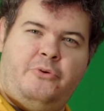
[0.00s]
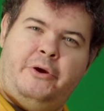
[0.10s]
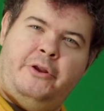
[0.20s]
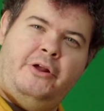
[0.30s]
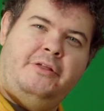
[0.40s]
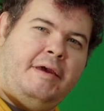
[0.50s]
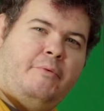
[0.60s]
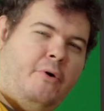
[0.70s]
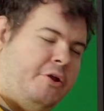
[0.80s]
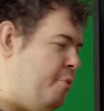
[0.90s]
can only take
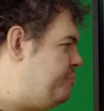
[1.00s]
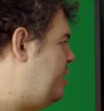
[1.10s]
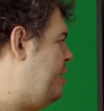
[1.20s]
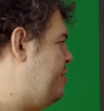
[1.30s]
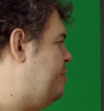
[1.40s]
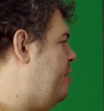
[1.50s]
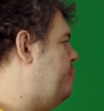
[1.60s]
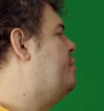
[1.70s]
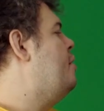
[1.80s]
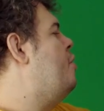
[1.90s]
one object at a time,
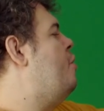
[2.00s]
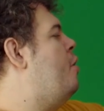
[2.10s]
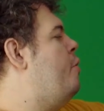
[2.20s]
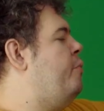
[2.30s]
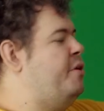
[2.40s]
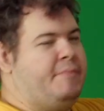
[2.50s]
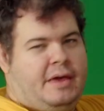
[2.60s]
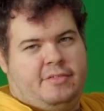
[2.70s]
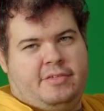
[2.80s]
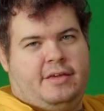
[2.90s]
which
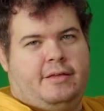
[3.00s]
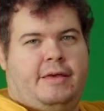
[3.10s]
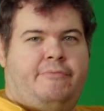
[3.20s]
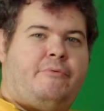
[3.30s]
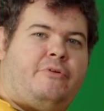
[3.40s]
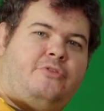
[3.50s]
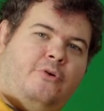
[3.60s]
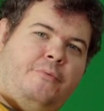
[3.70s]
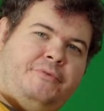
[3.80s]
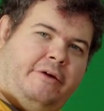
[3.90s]
means if we want two
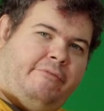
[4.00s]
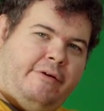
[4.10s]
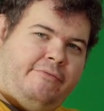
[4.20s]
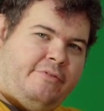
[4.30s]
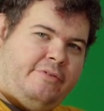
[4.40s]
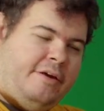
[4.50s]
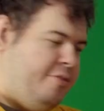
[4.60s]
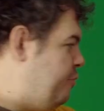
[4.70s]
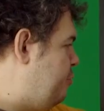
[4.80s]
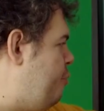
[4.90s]
object references
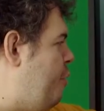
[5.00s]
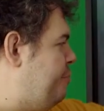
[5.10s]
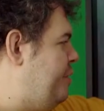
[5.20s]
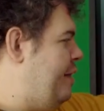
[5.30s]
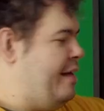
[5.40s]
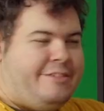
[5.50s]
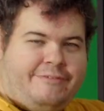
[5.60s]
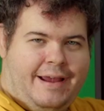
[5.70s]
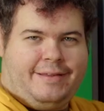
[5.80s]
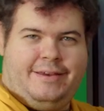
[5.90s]
or two object
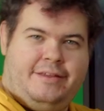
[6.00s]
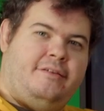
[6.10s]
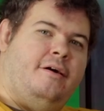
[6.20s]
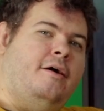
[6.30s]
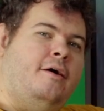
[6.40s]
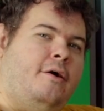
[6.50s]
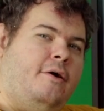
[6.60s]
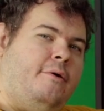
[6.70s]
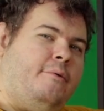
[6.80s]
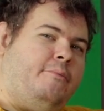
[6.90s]
interacted,
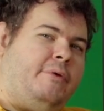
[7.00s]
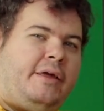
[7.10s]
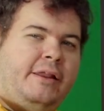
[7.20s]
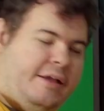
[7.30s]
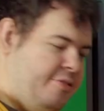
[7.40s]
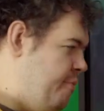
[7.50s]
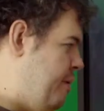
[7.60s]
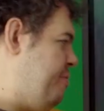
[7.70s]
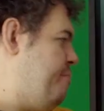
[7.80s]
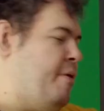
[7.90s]
we're going to need two
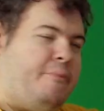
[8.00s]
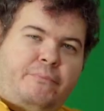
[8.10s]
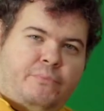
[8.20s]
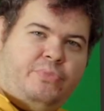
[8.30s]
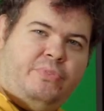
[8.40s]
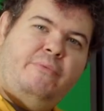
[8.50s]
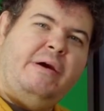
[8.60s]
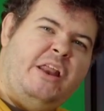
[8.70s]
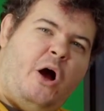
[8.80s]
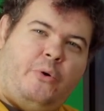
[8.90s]
enter, but we're
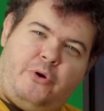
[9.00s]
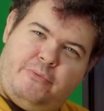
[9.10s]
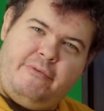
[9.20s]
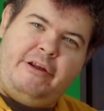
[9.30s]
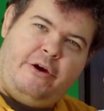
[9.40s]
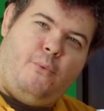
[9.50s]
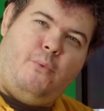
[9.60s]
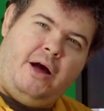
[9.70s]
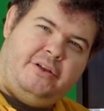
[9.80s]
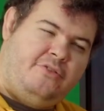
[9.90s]
not, because we've already got
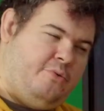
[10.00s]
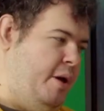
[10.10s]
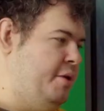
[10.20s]
one switch.